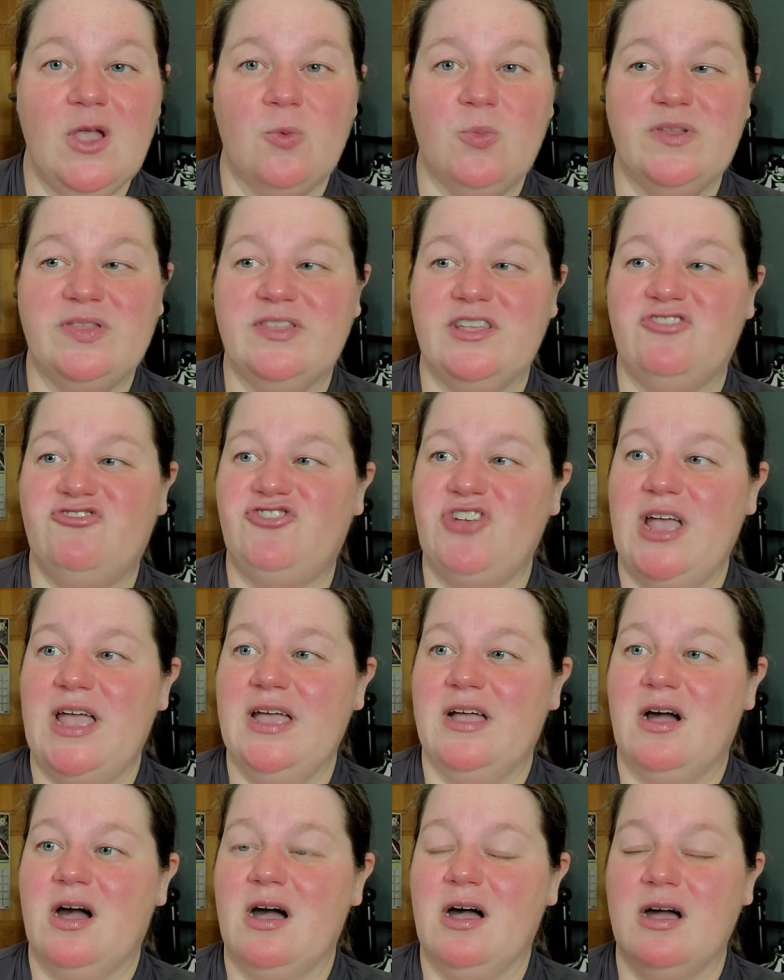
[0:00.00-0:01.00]
with the J
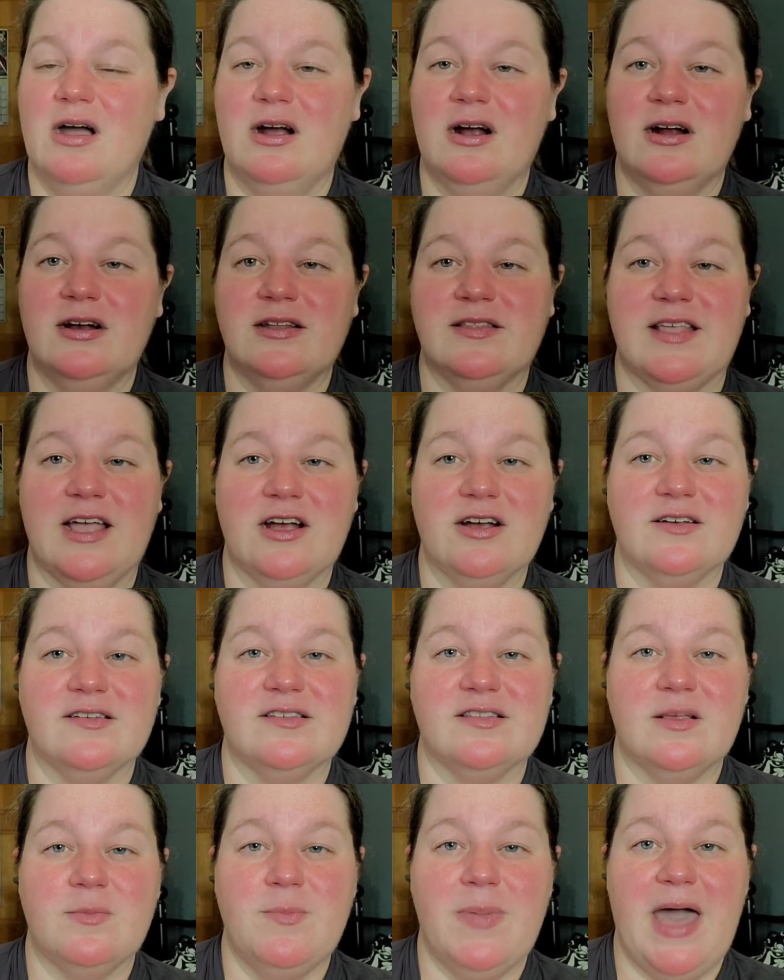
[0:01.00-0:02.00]
card. There
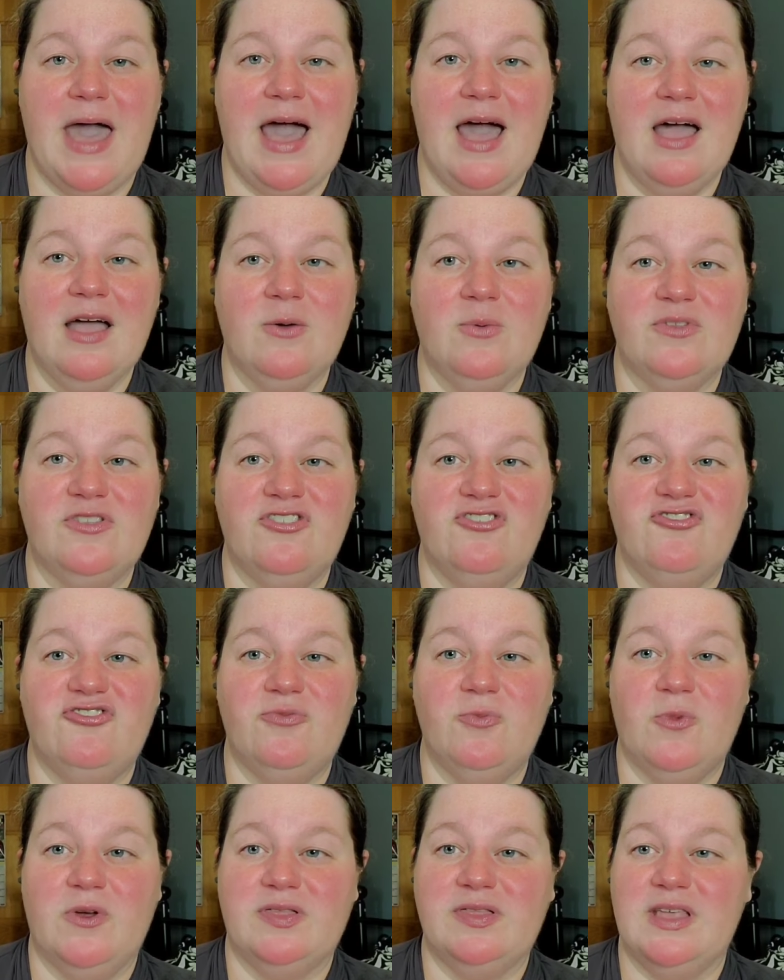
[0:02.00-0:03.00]
is the back
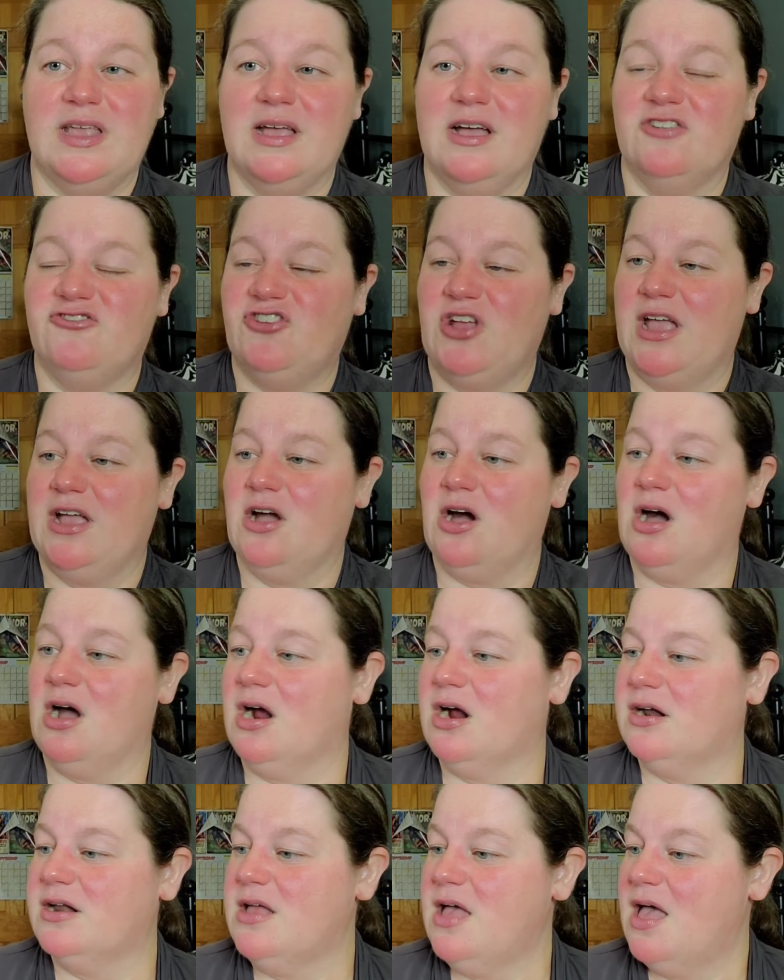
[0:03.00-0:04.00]
with the J
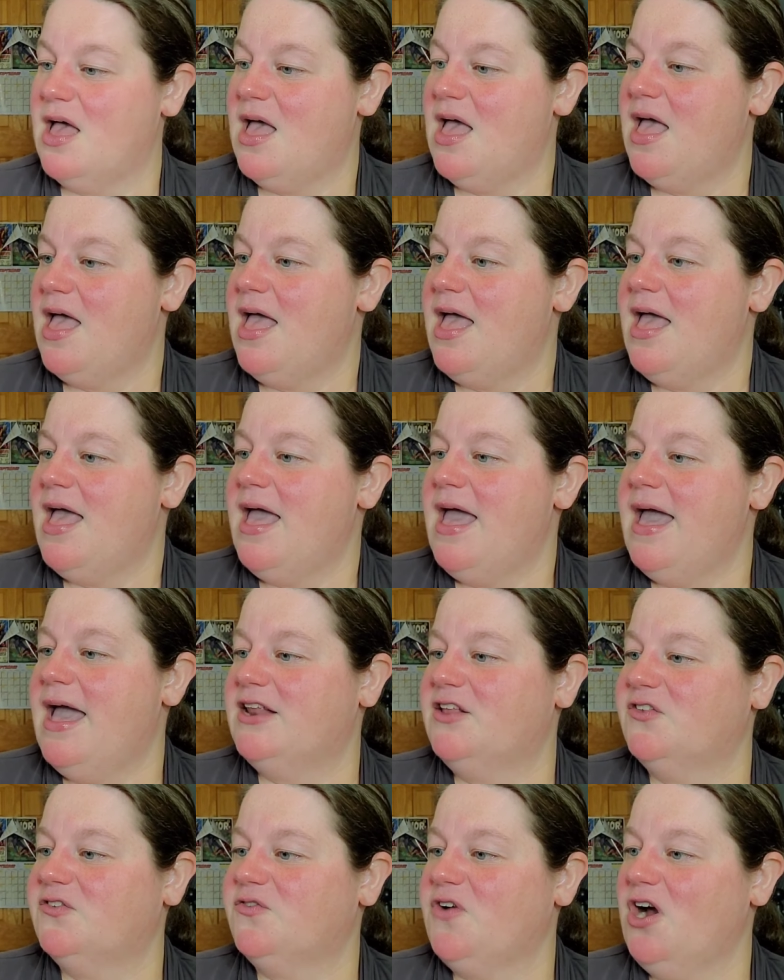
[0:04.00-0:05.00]
card.
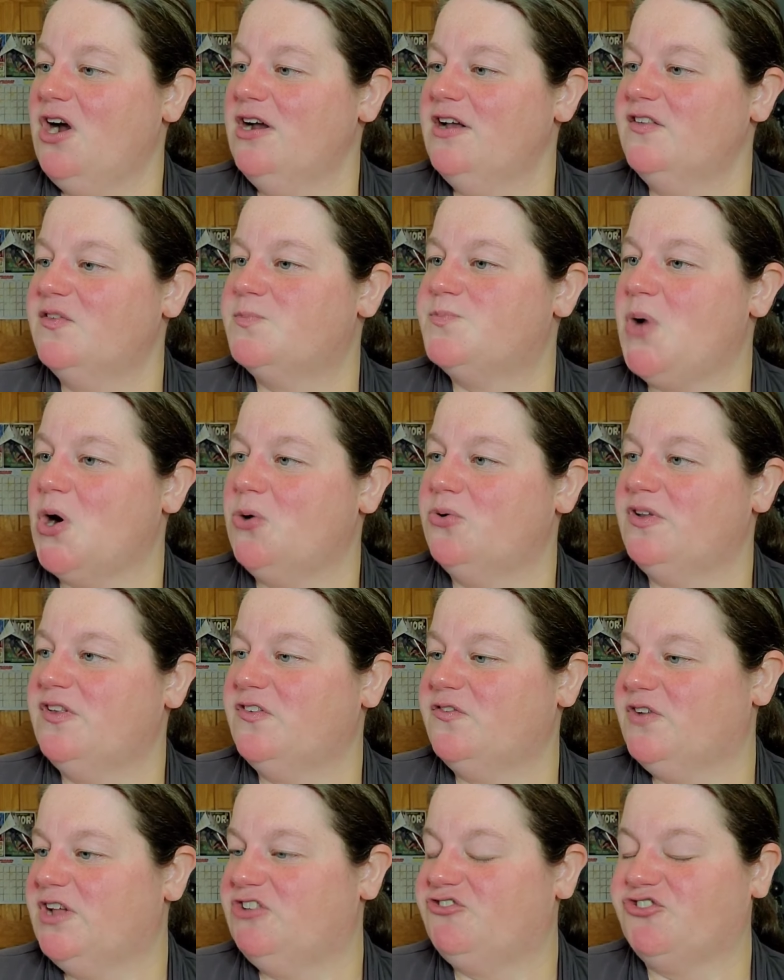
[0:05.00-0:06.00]
And as far as
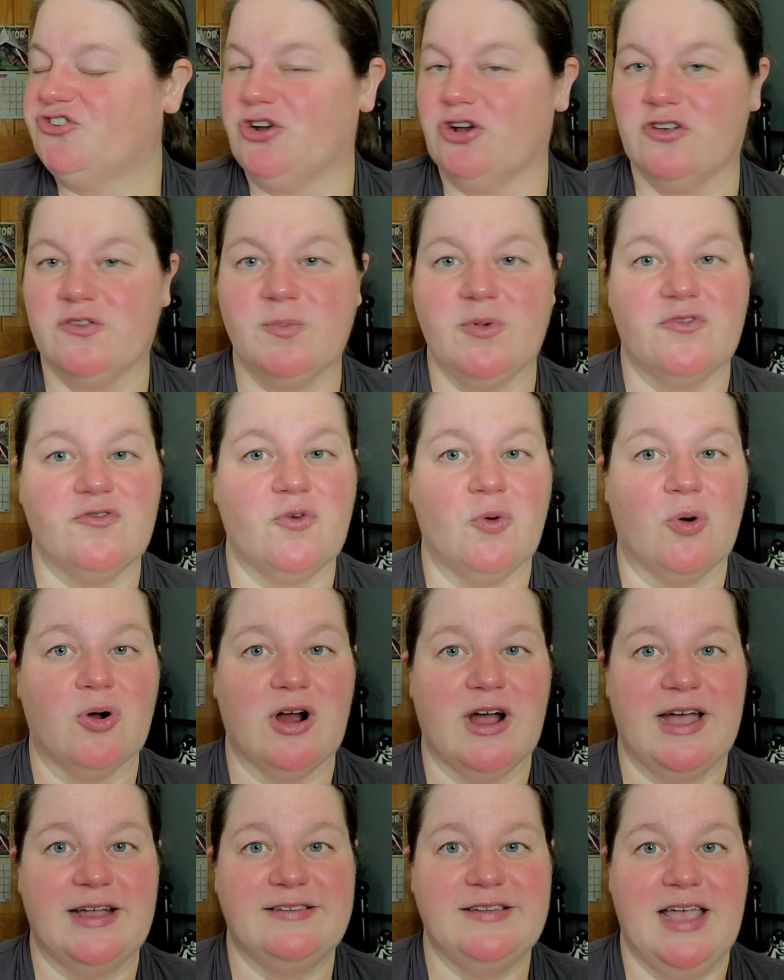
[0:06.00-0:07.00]
bonus features,
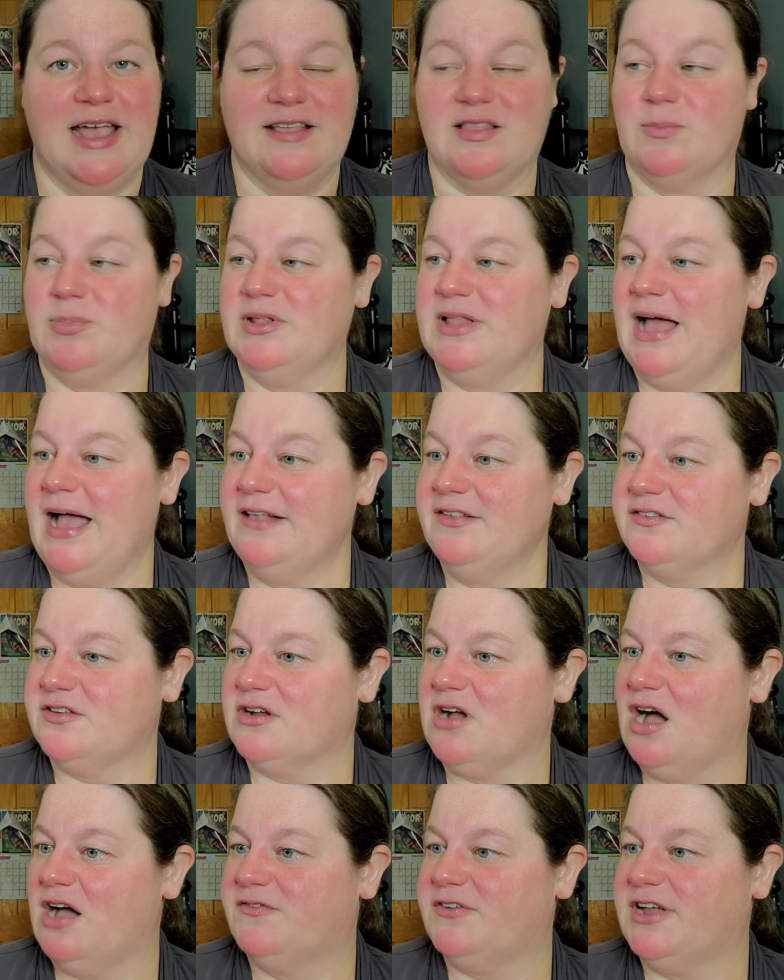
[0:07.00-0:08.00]
before I take the
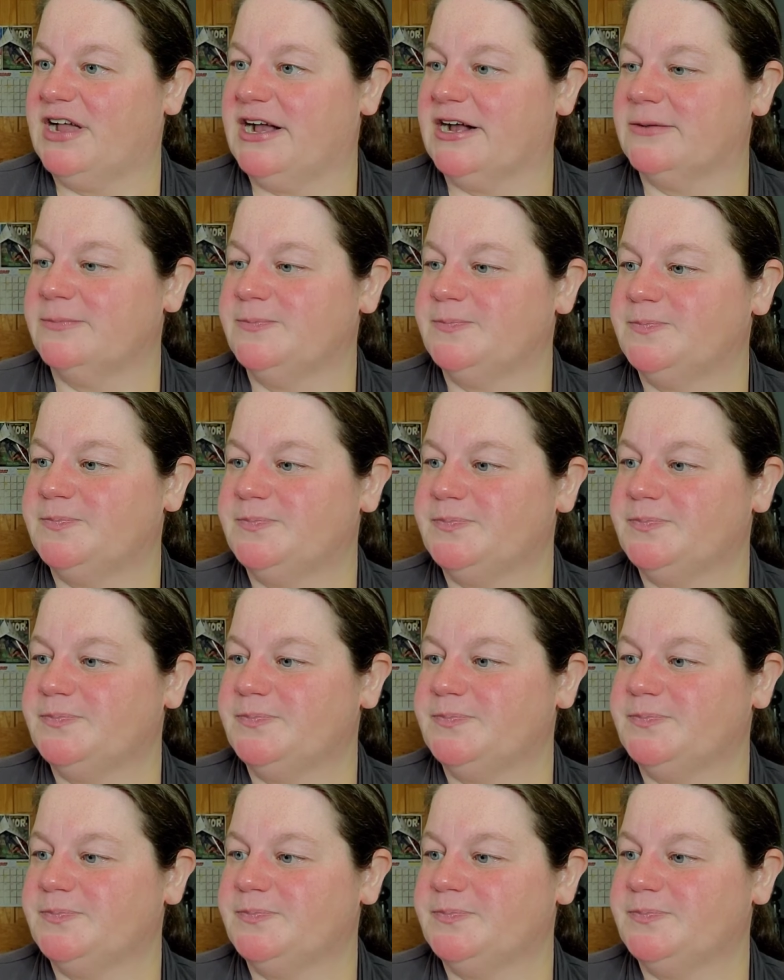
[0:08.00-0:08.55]
plastic off here,